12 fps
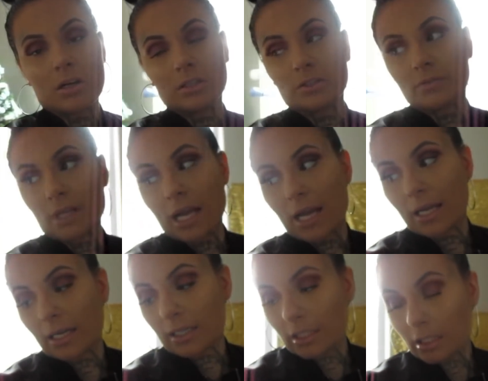called a
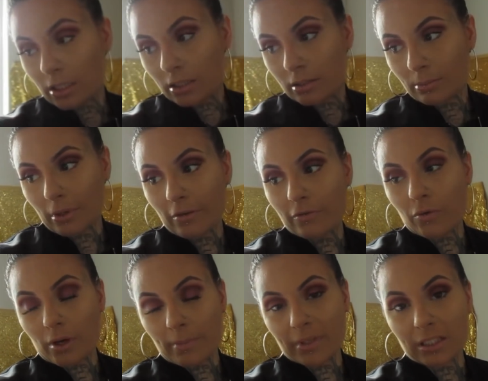ride, about
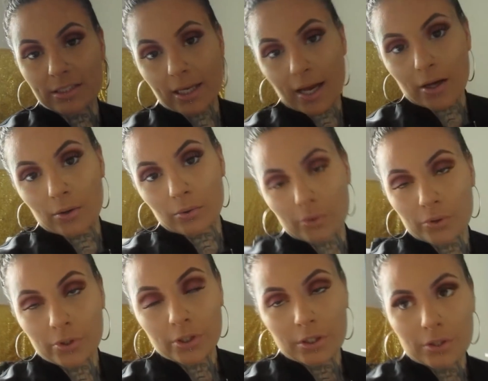four minutes out.
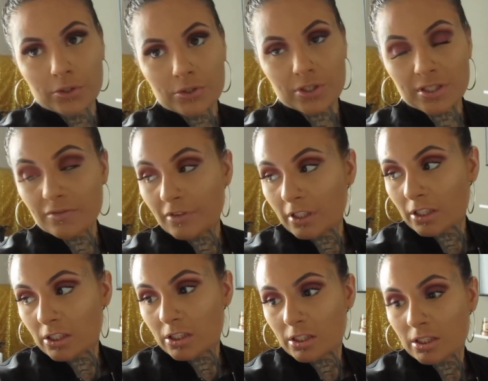Just
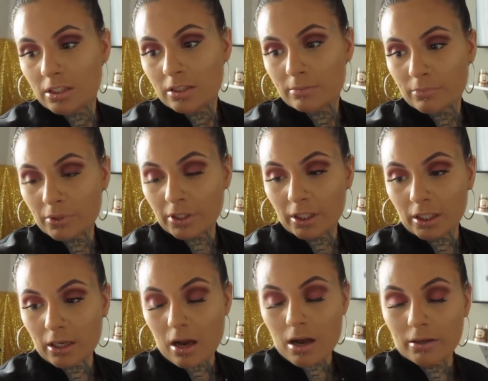finished putting
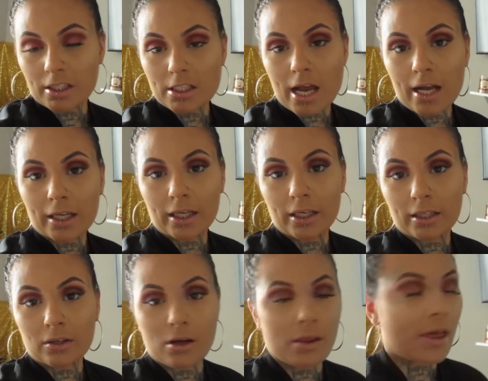on a jacket
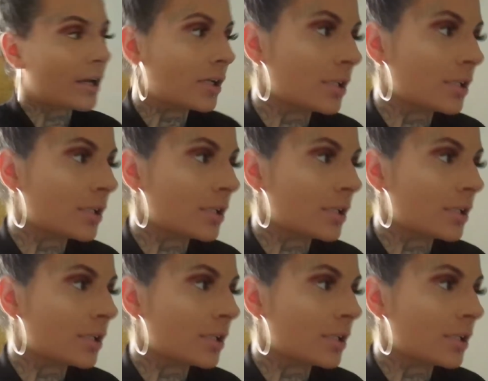and all that